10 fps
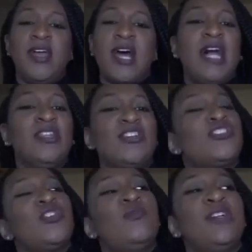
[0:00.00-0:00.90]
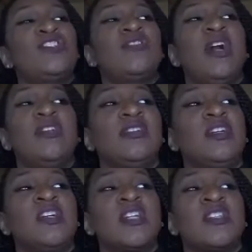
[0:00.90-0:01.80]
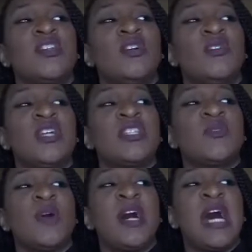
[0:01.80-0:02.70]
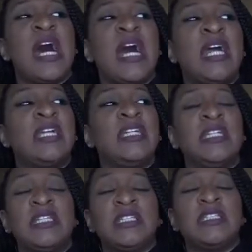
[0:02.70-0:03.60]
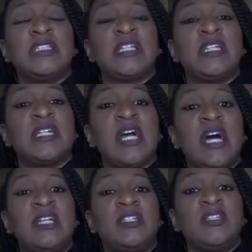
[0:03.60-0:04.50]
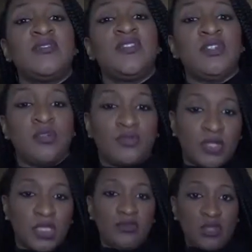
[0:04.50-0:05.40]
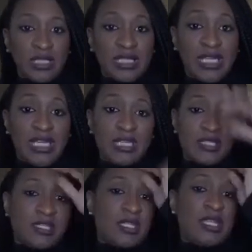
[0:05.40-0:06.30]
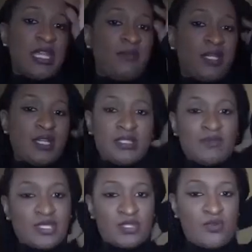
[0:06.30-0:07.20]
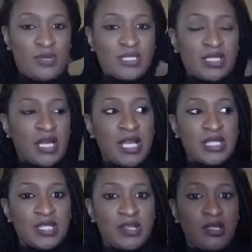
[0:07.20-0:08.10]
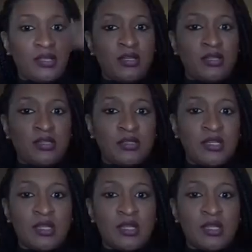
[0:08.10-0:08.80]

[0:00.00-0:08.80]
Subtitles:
I learned so much trial and error, so that's why I can kind of, really relate to that, because it was so much that I had to learn